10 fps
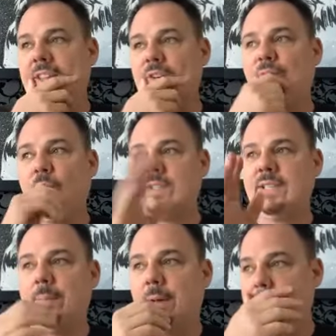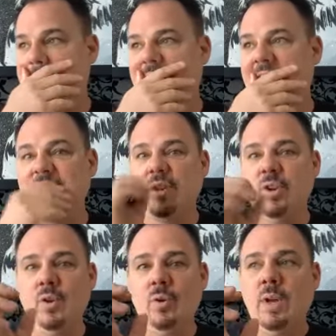And there's four semis, and it's the
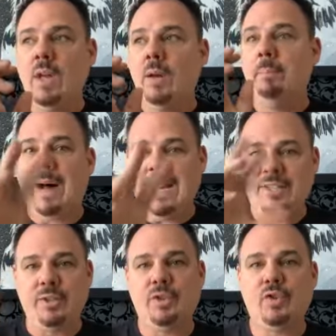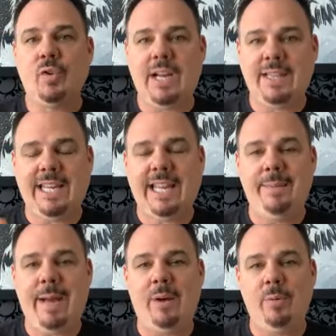new modular truck they
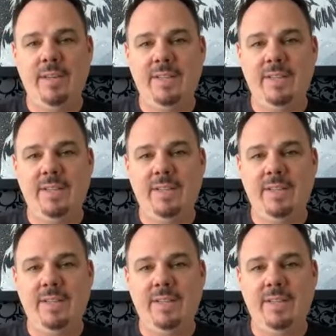came out with.